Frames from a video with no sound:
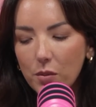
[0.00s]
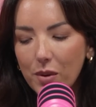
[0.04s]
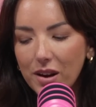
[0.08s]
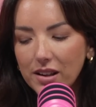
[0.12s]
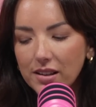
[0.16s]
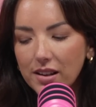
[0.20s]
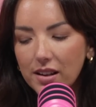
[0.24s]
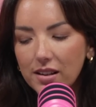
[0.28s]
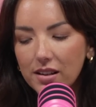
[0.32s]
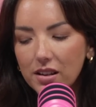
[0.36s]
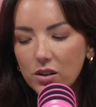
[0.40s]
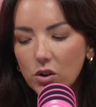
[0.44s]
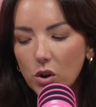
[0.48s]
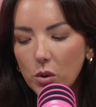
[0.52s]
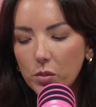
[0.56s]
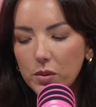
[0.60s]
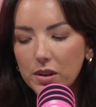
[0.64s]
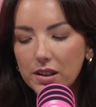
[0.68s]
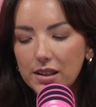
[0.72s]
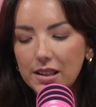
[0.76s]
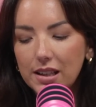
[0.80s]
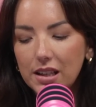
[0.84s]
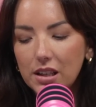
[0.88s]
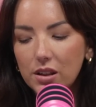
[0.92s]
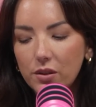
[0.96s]
My son's
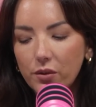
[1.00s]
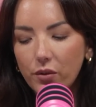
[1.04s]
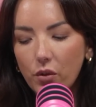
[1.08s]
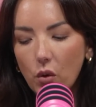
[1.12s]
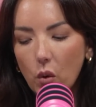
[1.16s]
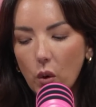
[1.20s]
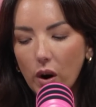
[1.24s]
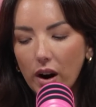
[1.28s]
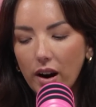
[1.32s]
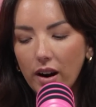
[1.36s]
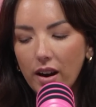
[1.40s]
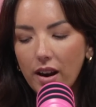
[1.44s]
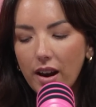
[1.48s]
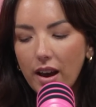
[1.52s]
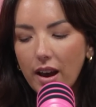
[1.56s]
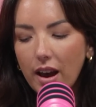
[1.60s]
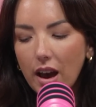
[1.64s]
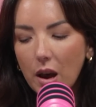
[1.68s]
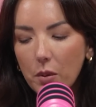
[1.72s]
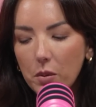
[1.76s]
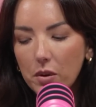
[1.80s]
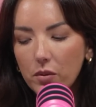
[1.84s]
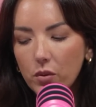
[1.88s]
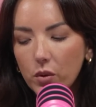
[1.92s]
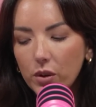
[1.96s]
adopted, he's 4,
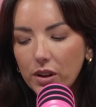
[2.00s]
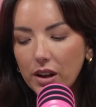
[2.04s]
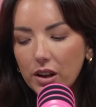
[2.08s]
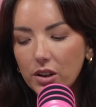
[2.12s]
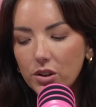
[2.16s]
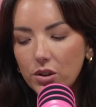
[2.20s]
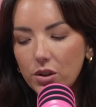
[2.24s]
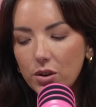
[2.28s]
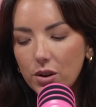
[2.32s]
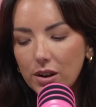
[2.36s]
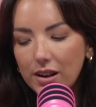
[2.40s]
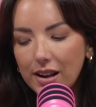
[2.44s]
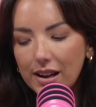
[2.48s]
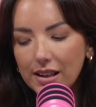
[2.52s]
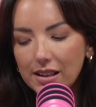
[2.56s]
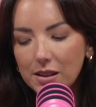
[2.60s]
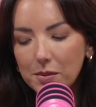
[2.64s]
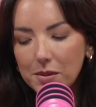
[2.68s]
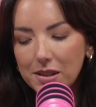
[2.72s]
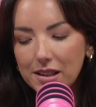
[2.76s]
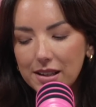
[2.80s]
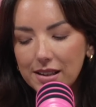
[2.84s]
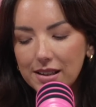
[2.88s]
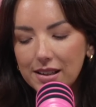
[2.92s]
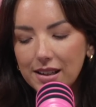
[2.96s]
and we've only had 2
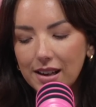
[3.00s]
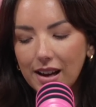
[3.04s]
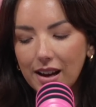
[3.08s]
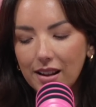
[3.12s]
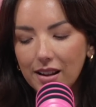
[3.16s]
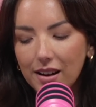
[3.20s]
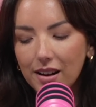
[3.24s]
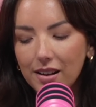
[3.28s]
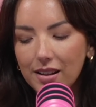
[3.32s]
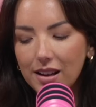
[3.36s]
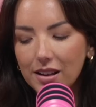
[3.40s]
Christmases together.